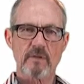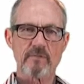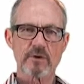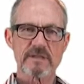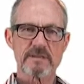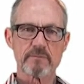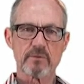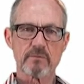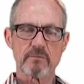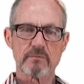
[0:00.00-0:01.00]
Very
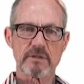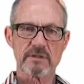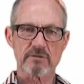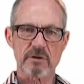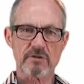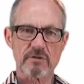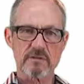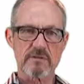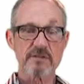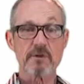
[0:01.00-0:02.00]
simple instructions.
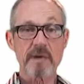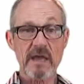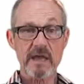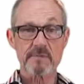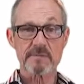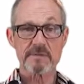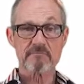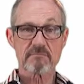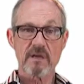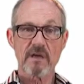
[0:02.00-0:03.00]
So perhaps
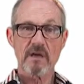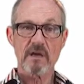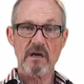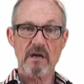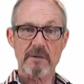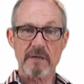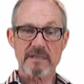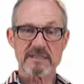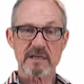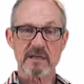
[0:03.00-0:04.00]
I
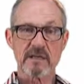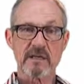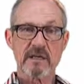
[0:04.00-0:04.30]
might say,